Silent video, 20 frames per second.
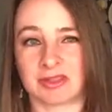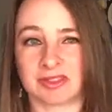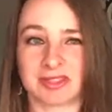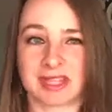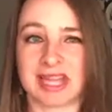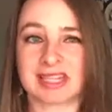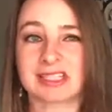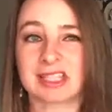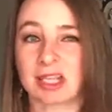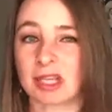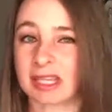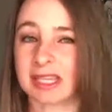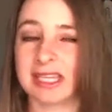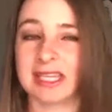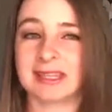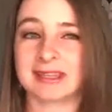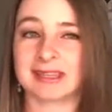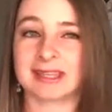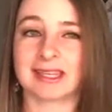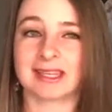that's a
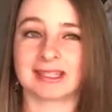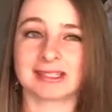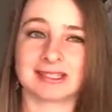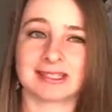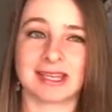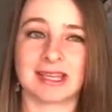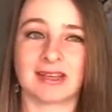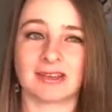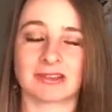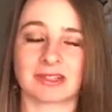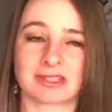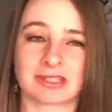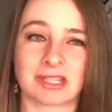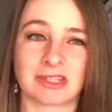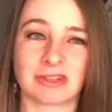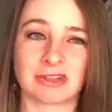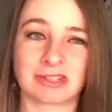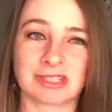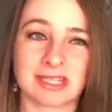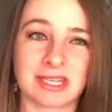key thing in sales, is
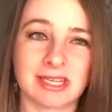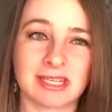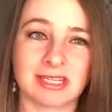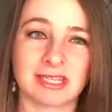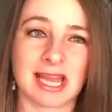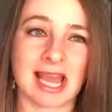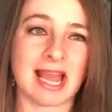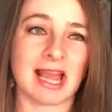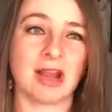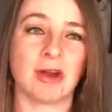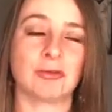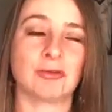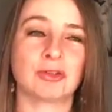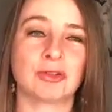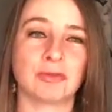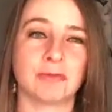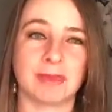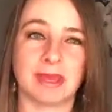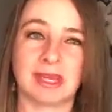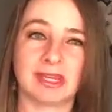understanding how
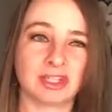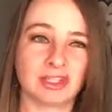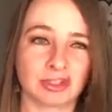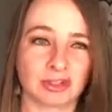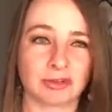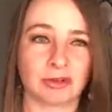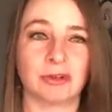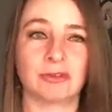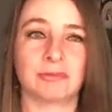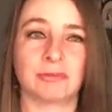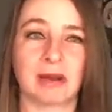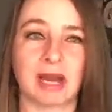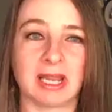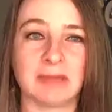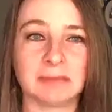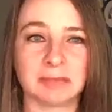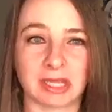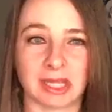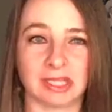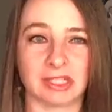to manage your own
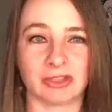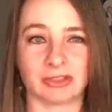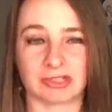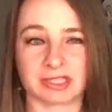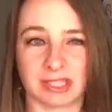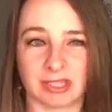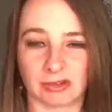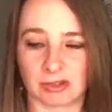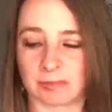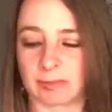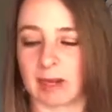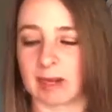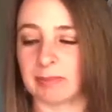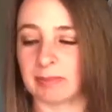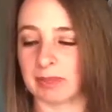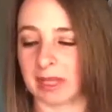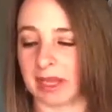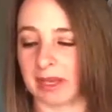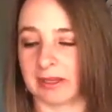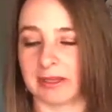pipeline, your sales
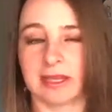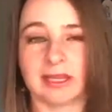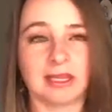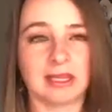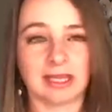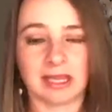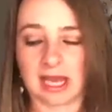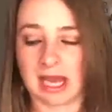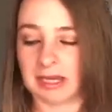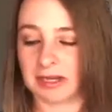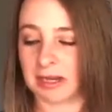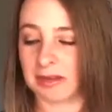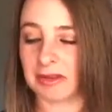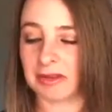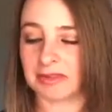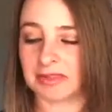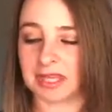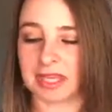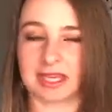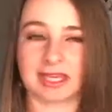pipeline. Another
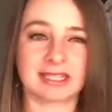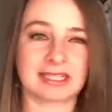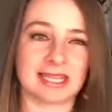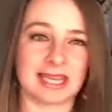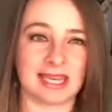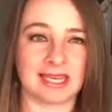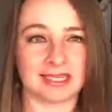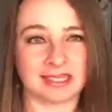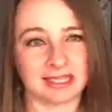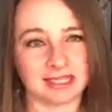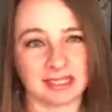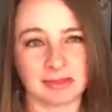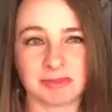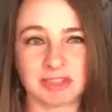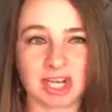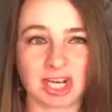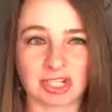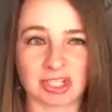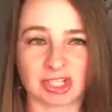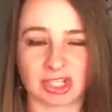thing is handling
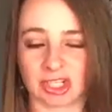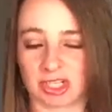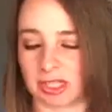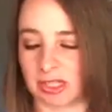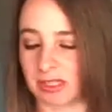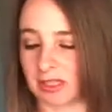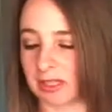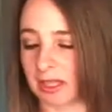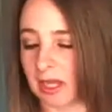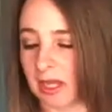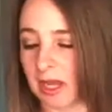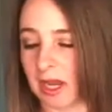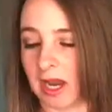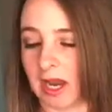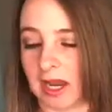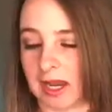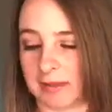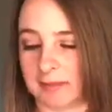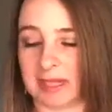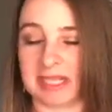objections,
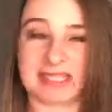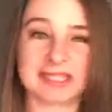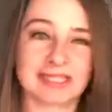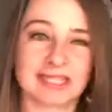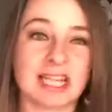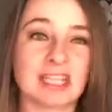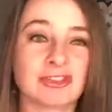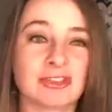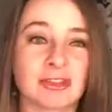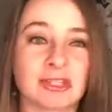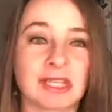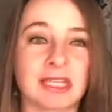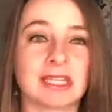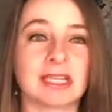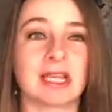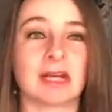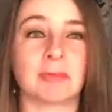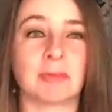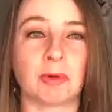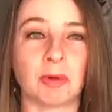
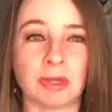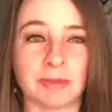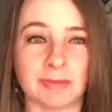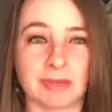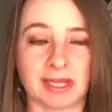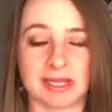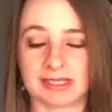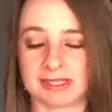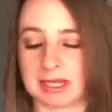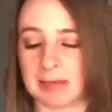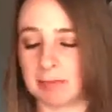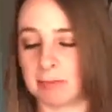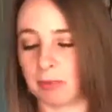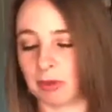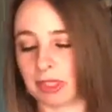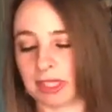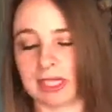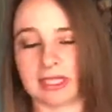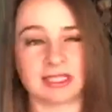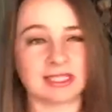scheduling appointments and
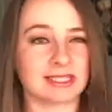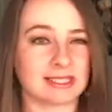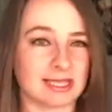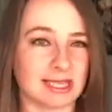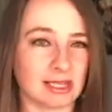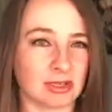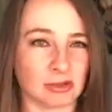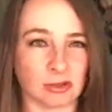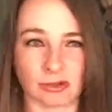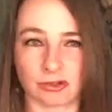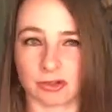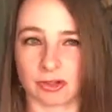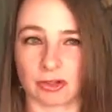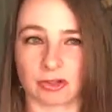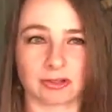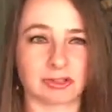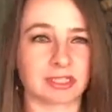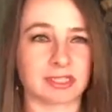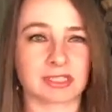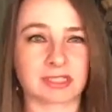booking sales
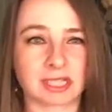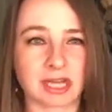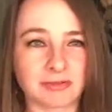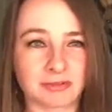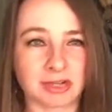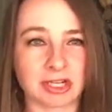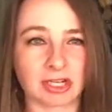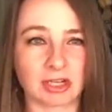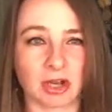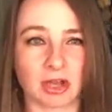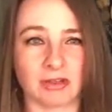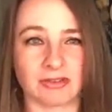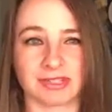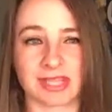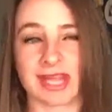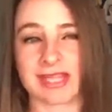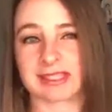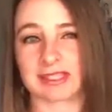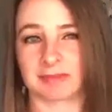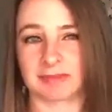or discovery calls.
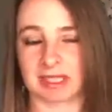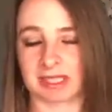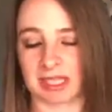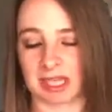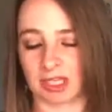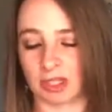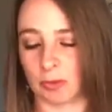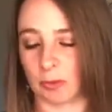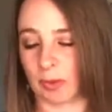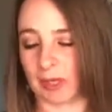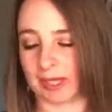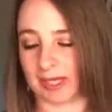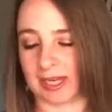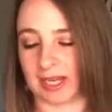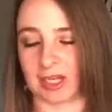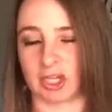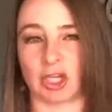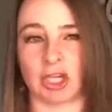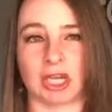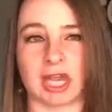That's something that you want to
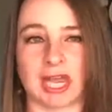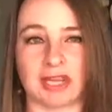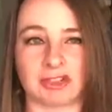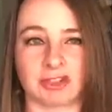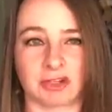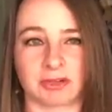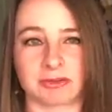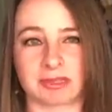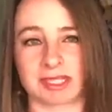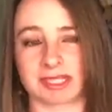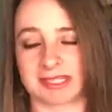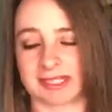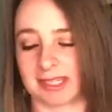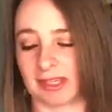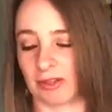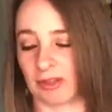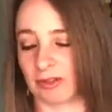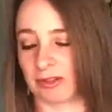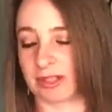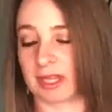get good at in terms of
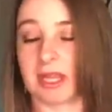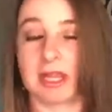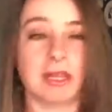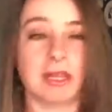skills.